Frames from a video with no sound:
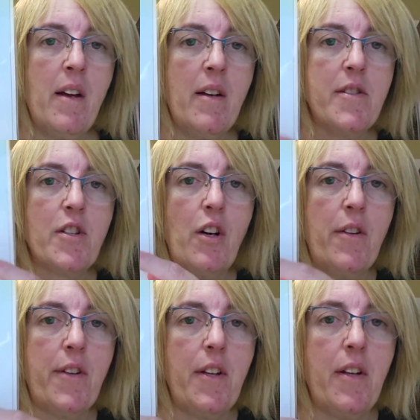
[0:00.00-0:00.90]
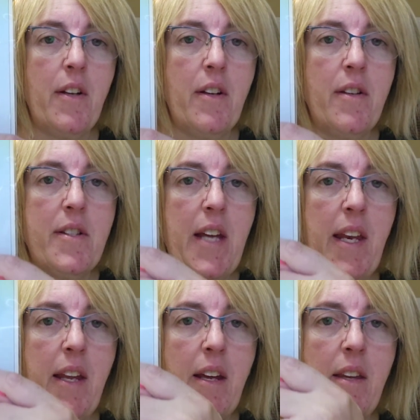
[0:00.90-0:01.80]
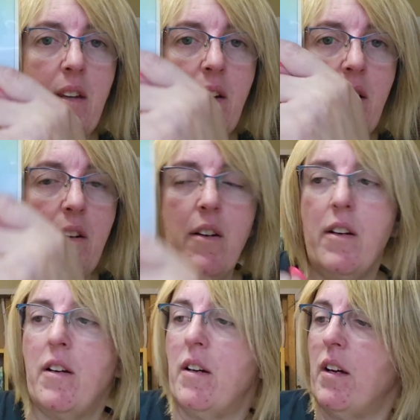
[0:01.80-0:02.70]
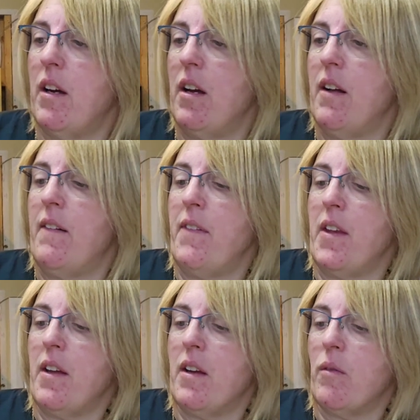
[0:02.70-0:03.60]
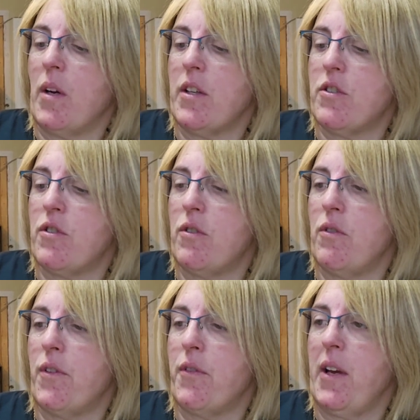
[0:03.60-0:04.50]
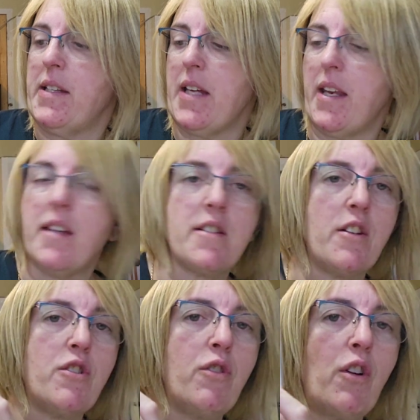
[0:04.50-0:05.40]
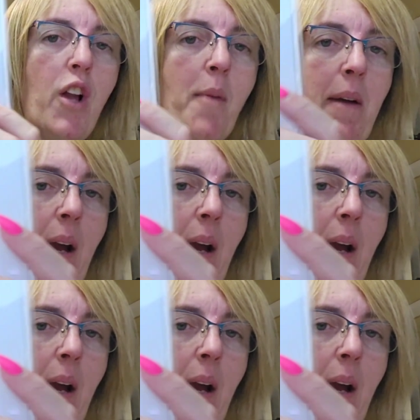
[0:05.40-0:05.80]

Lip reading: it's got the teddy and the 1, 2, 3 teddies, so 2 climbing